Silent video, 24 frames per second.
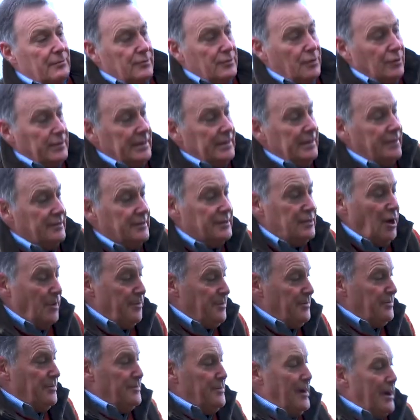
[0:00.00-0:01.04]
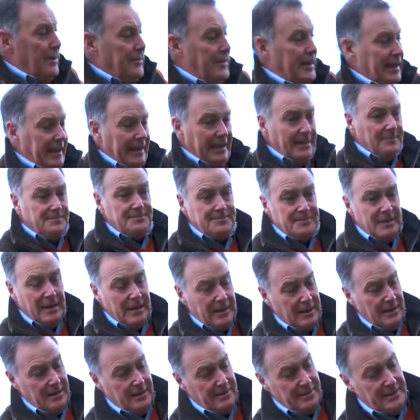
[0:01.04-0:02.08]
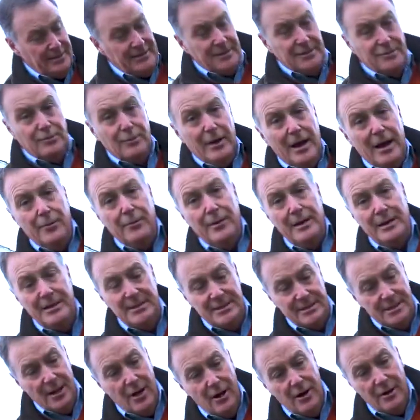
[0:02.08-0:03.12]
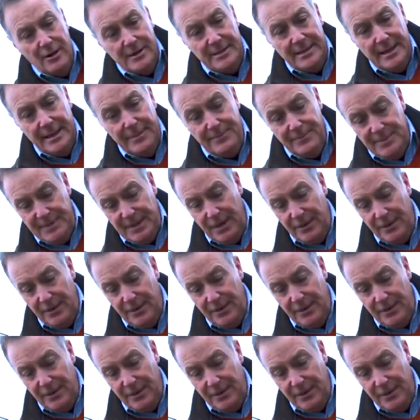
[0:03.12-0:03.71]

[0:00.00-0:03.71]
looking at the top of the mower here, this is where we started.